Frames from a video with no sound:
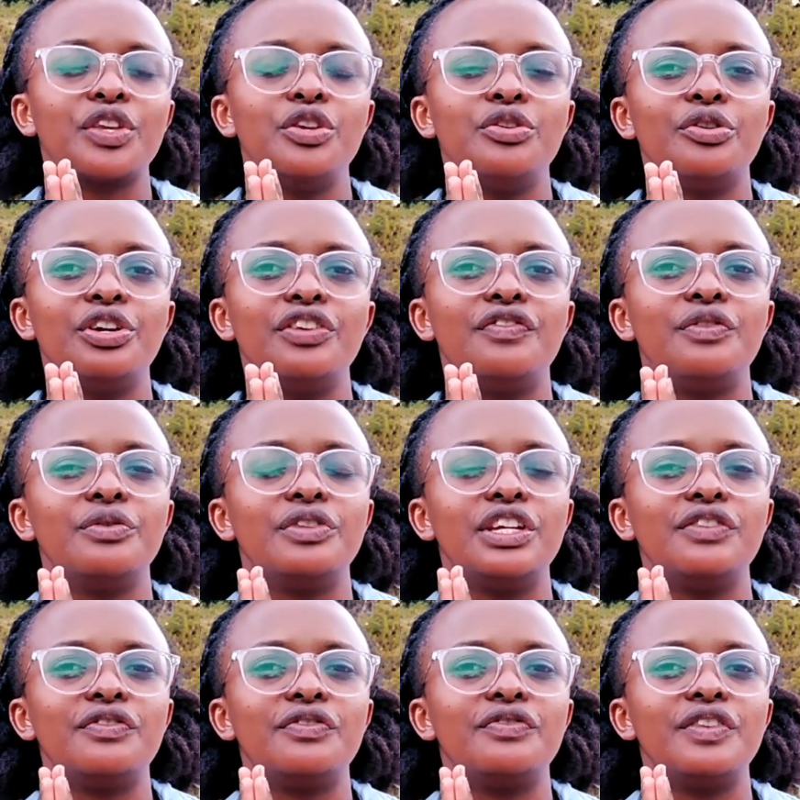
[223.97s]
you know if you
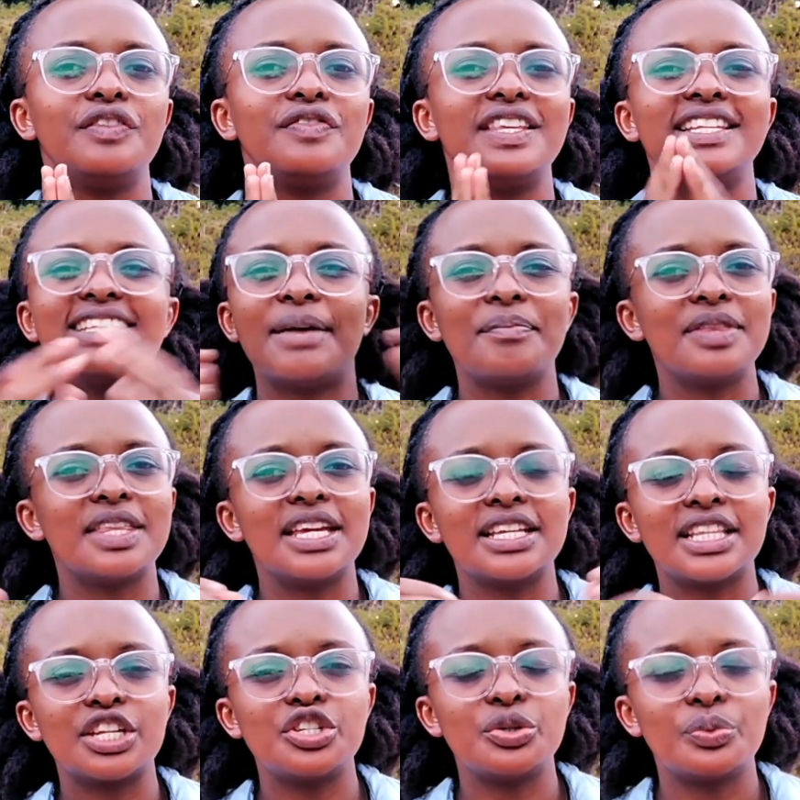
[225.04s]
if if there's something
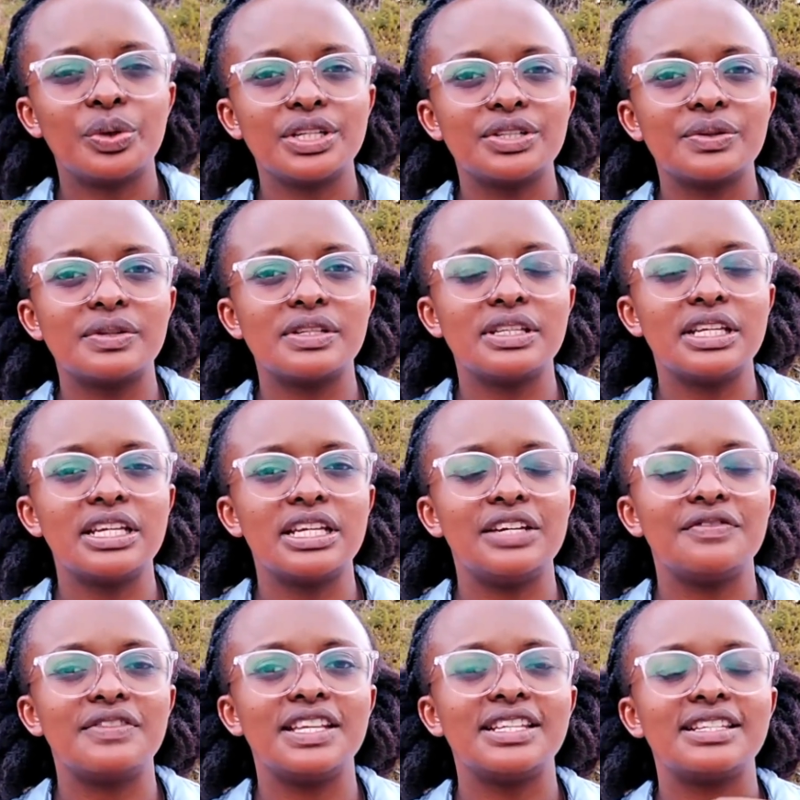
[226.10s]
that you want to see
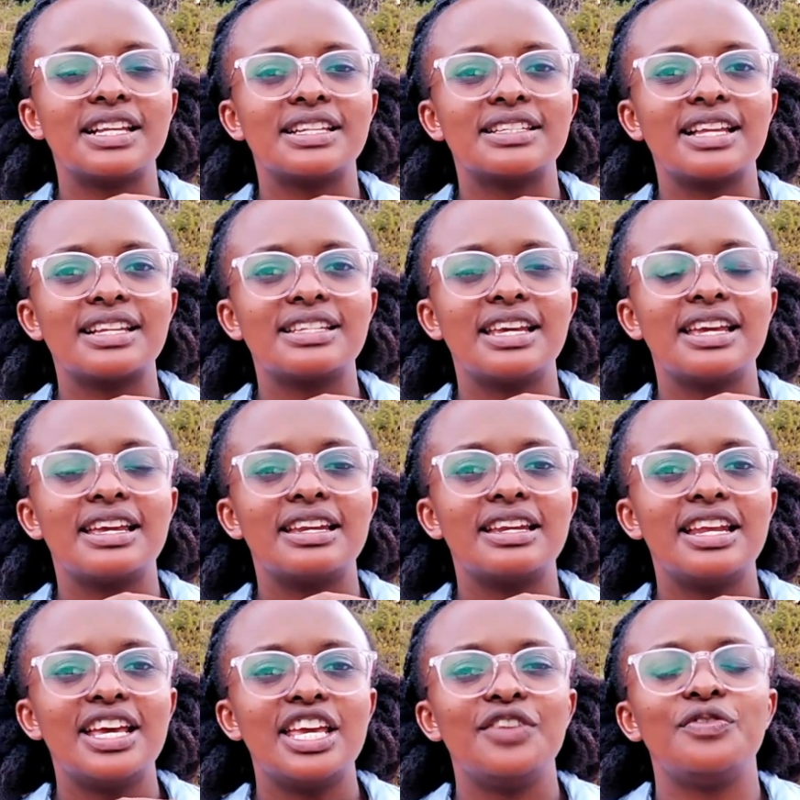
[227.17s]
if there's a certain
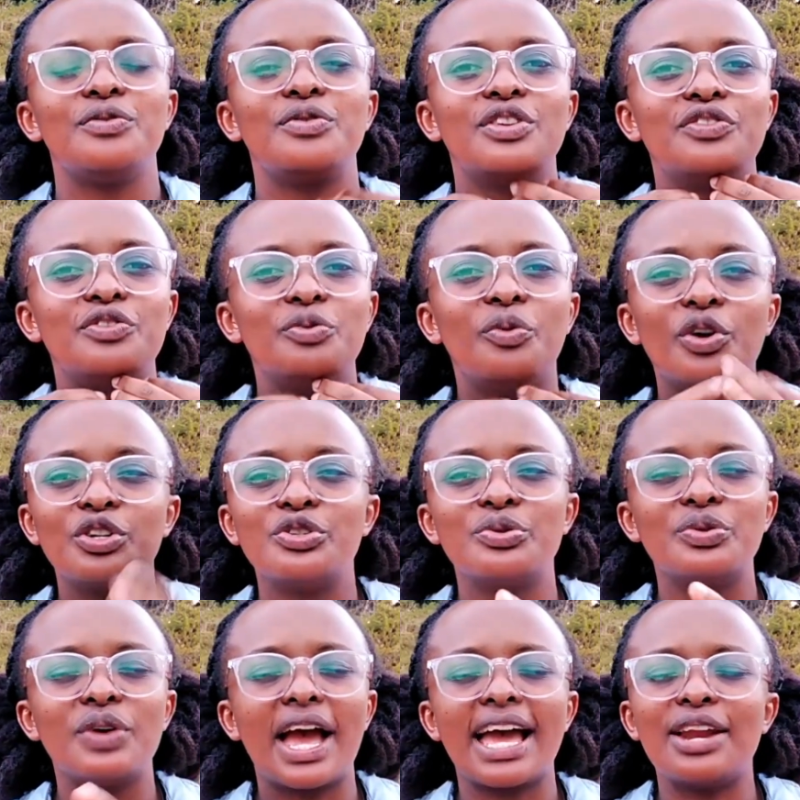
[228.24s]
if you if you want
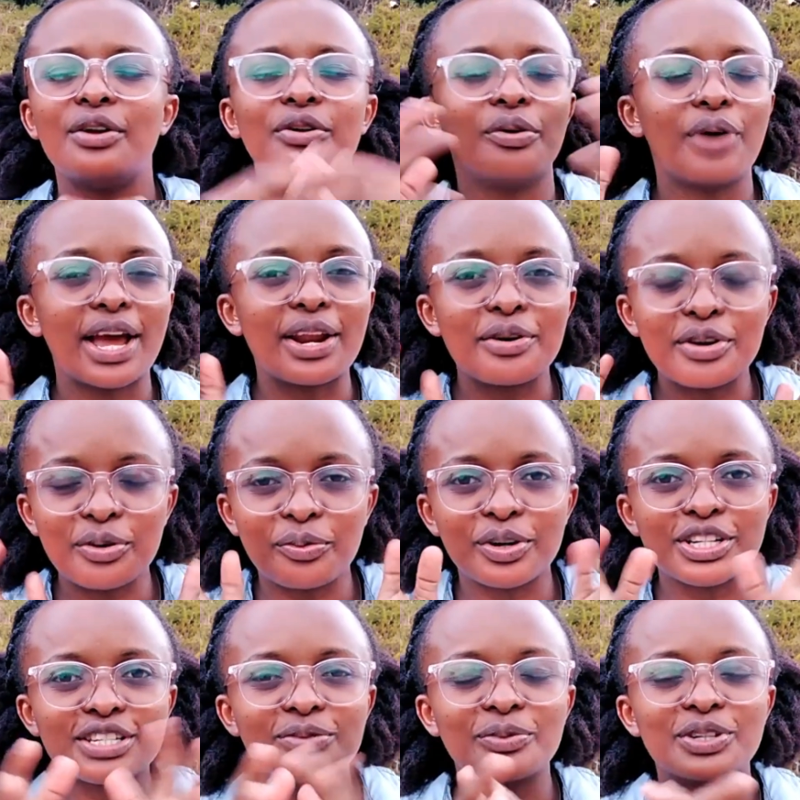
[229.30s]
to i don't know i don't know
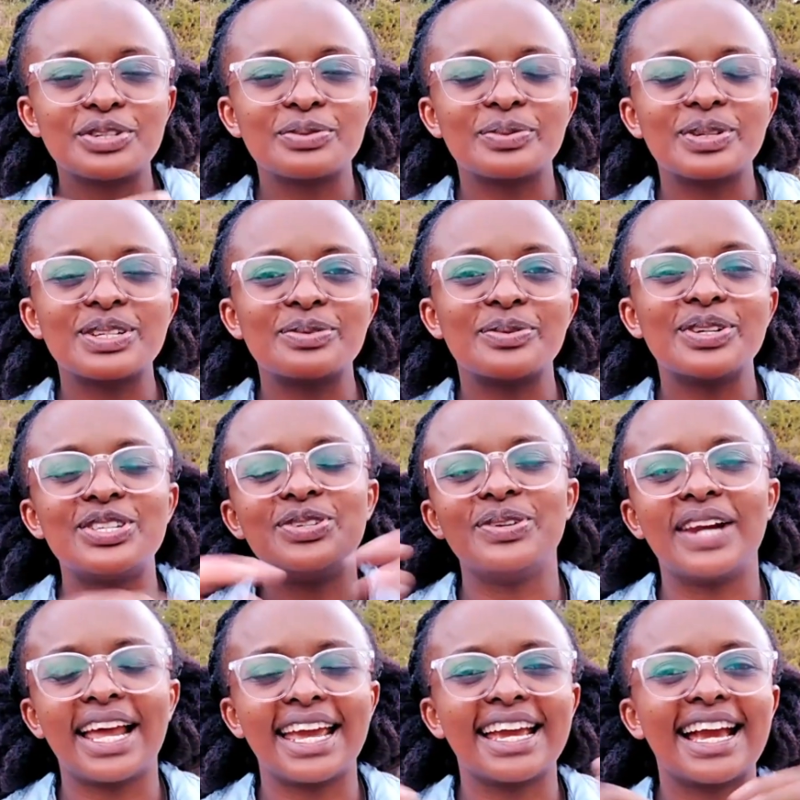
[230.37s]
what what what what you
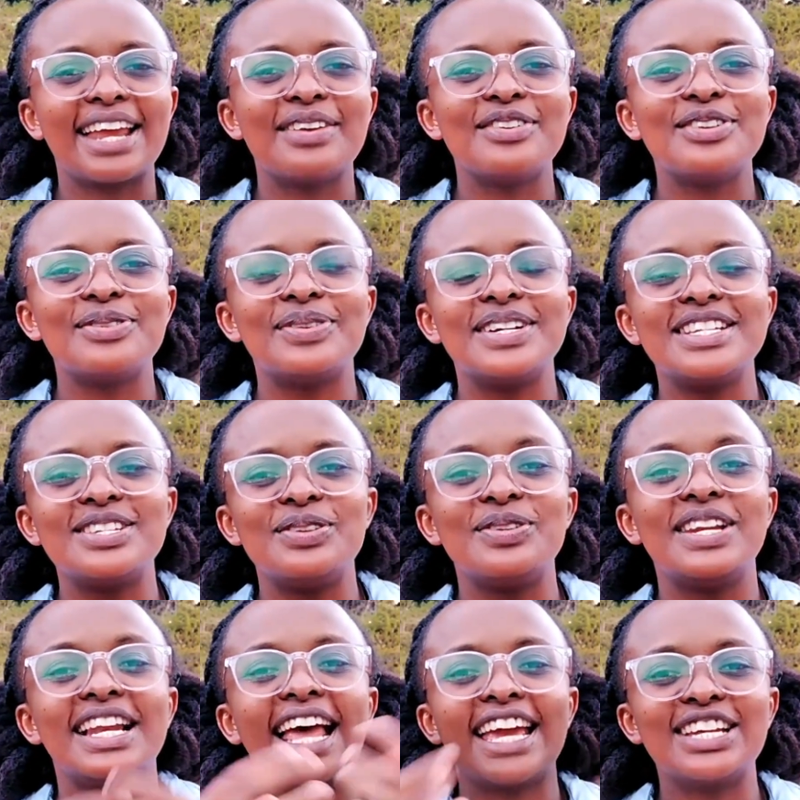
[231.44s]
like i don't know what
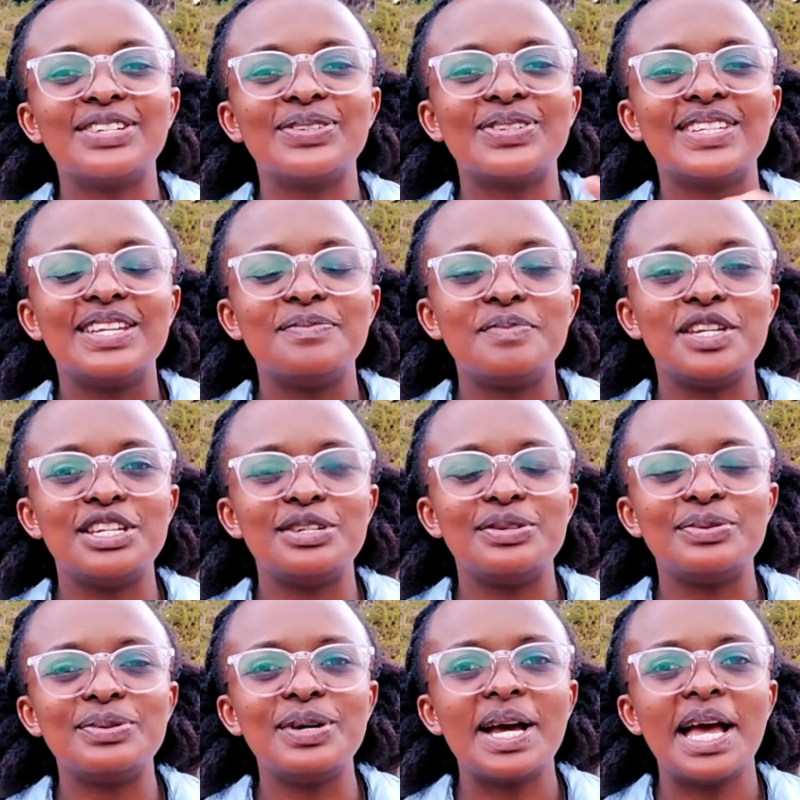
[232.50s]
you'd like to see me
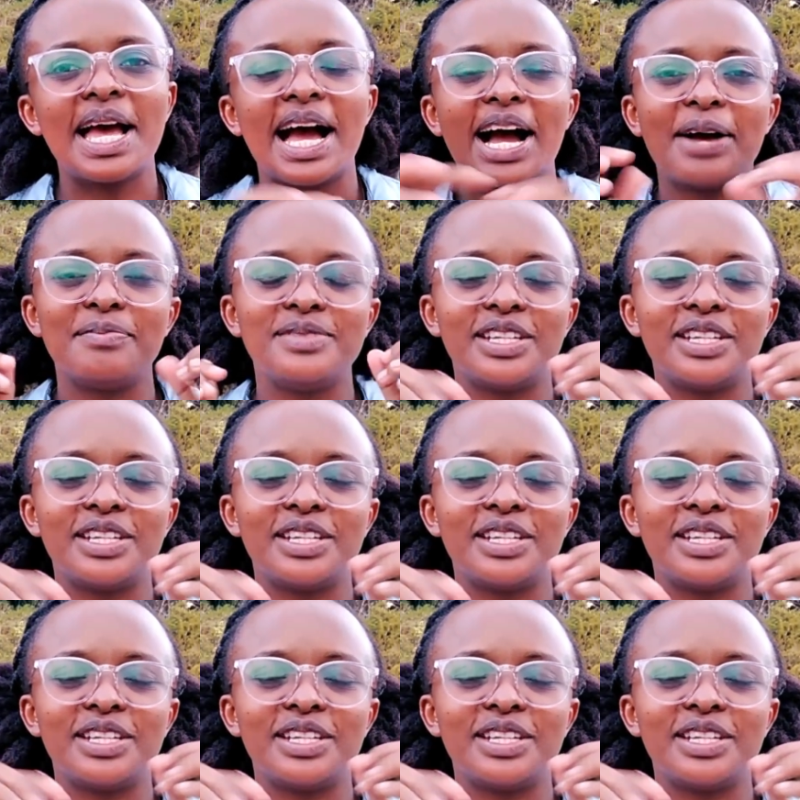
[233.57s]
do um,